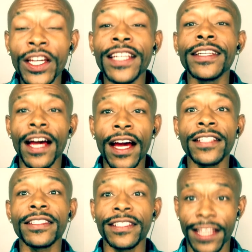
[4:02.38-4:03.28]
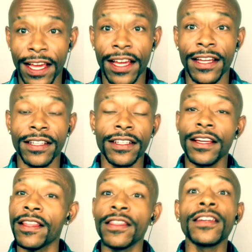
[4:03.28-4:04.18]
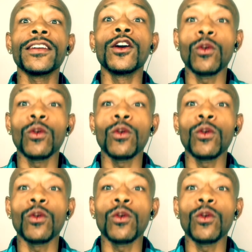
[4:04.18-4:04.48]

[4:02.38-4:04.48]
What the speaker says: cannot stand the